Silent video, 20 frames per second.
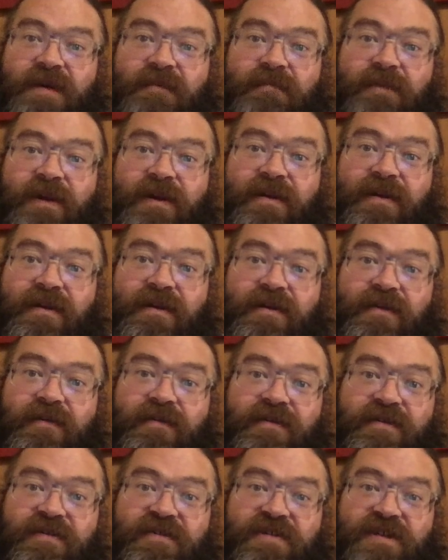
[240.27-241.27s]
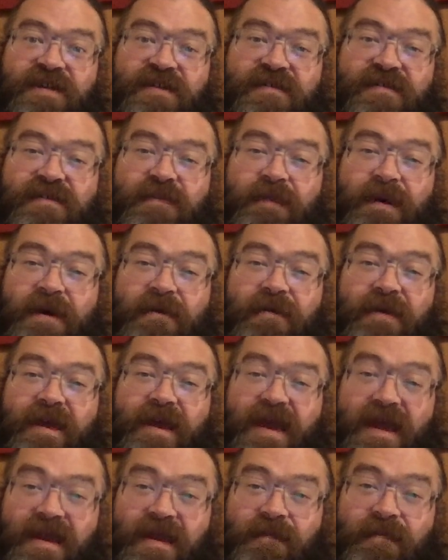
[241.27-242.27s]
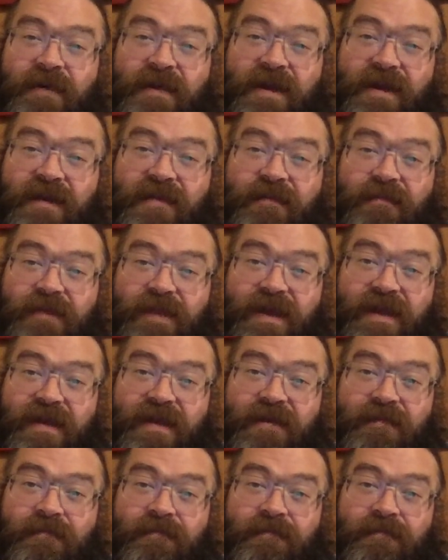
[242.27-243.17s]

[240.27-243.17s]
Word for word: blood can go to just about anybody on the planet.